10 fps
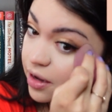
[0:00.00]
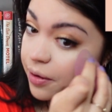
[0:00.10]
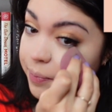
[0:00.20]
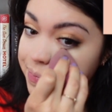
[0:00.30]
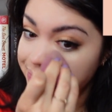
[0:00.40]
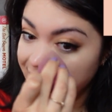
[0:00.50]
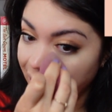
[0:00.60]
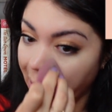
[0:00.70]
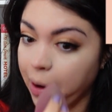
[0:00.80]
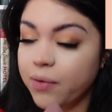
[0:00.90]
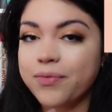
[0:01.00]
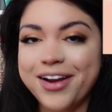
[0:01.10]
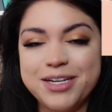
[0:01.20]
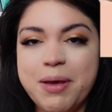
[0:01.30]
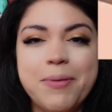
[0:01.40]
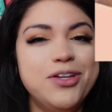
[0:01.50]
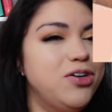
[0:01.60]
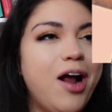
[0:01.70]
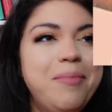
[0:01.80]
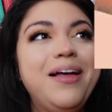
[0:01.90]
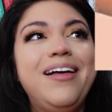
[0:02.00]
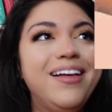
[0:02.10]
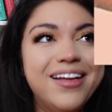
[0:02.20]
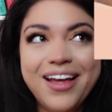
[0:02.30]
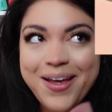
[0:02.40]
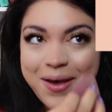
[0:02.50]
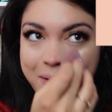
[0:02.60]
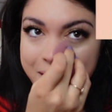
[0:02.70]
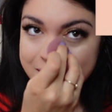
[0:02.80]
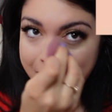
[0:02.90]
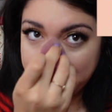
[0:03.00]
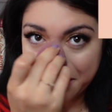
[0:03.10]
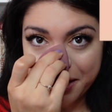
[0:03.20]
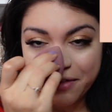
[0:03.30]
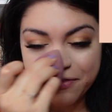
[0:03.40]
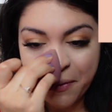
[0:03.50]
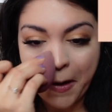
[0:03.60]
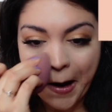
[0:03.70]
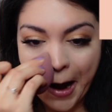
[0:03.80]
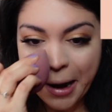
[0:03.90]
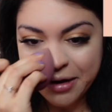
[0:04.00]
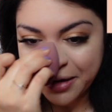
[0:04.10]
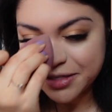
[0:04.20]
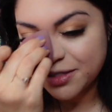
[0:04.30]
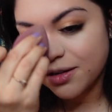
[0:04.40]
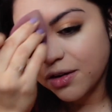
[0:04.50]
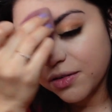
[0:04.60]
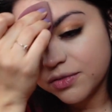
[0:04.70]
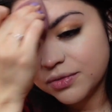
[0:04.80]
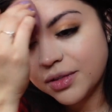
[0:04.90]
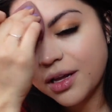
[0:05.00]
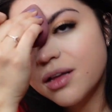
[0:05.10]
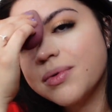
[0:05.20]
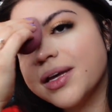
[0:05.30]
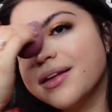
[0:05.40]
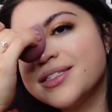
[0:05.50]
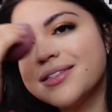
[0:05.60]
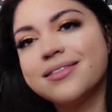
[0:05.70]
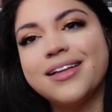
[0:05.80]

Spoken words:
rich people drama, which I live for. I think it's so, I mean, it's